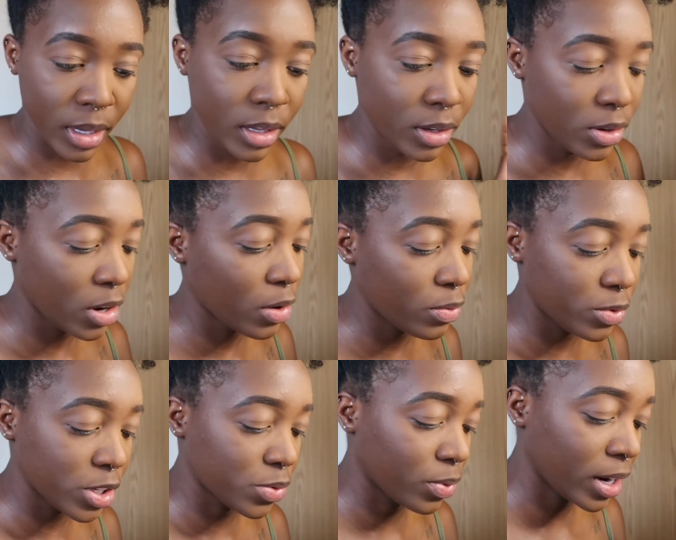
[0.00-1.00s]
you know,
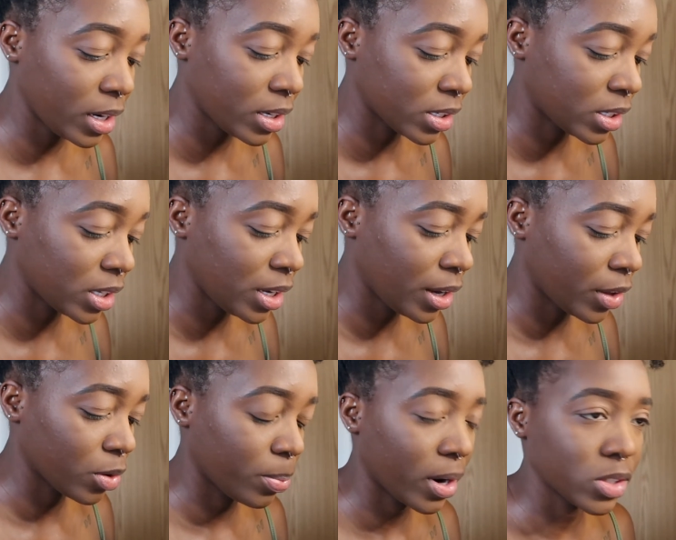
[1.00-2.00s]
just ready to see
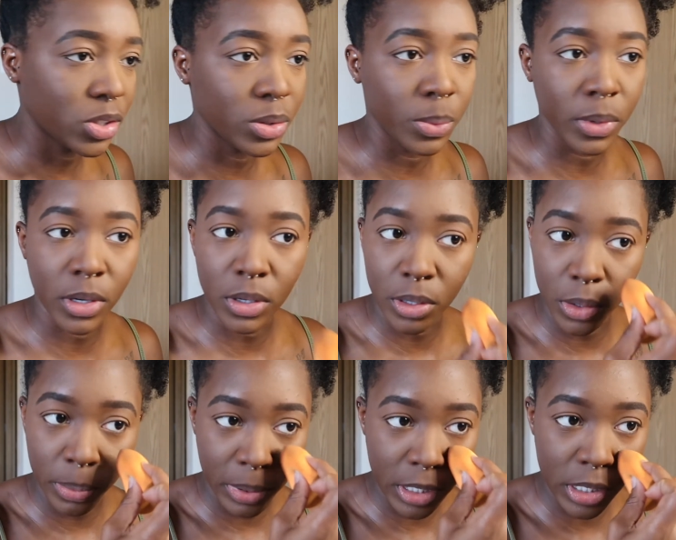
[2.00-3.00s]
other parts of the world, go to
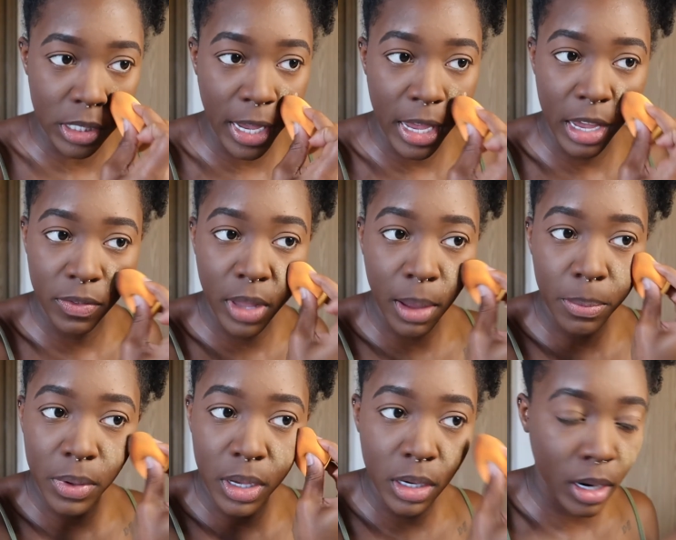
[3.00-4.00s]
places I have not
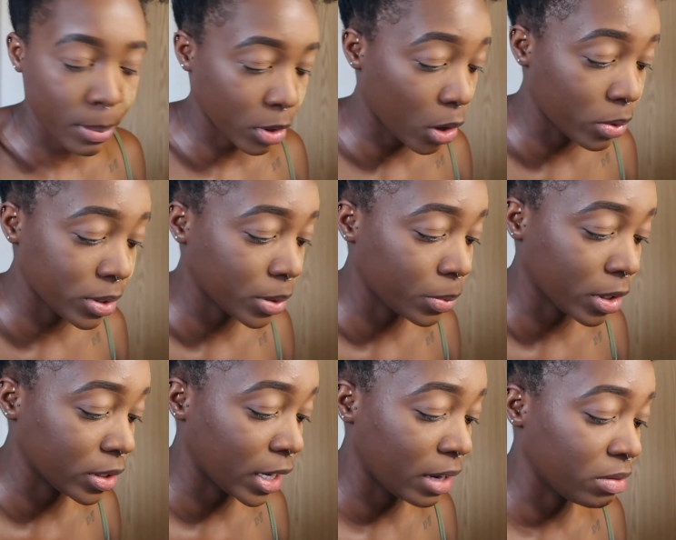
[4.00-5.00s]
been. I'm going somewhere
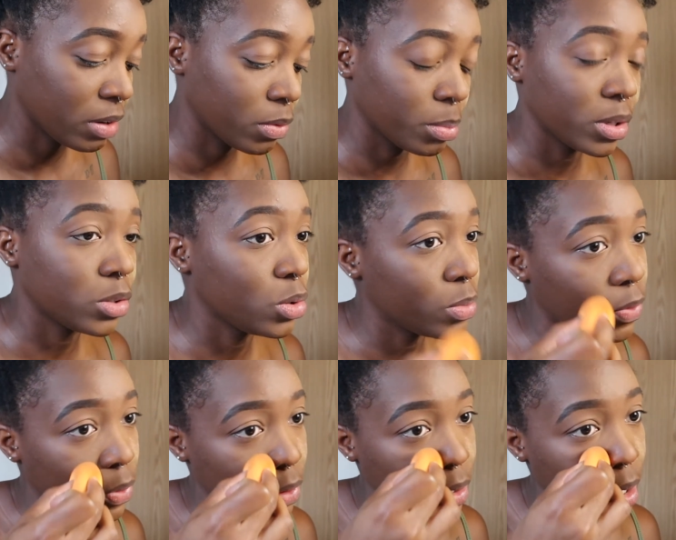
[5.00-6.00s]
that I've never been to
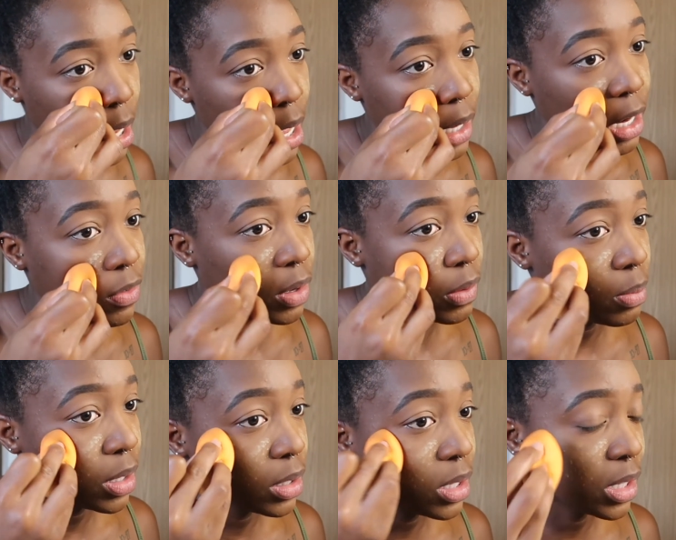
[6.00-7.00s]
before, never even
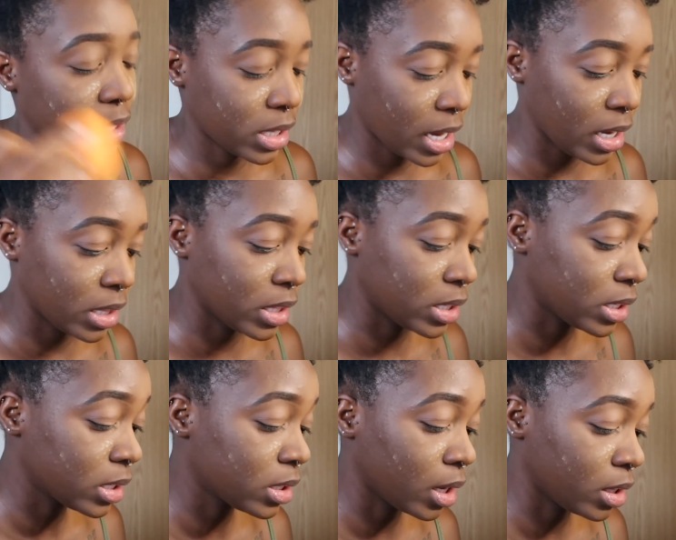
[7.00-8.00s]
been to the state. This
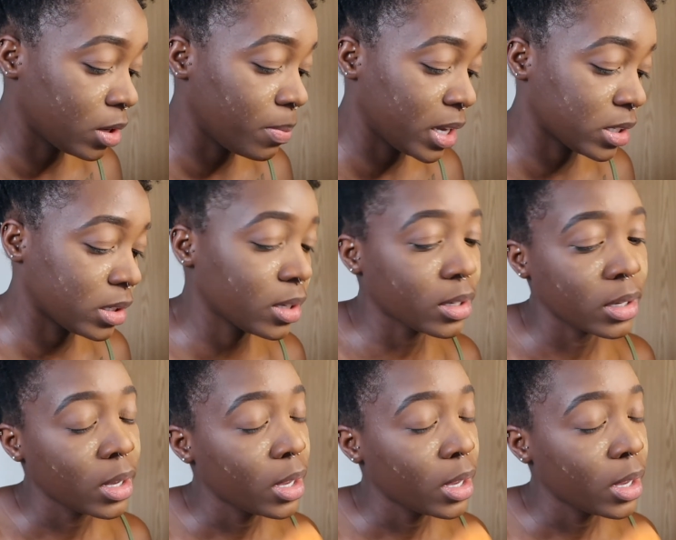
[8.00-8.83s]
is a domestic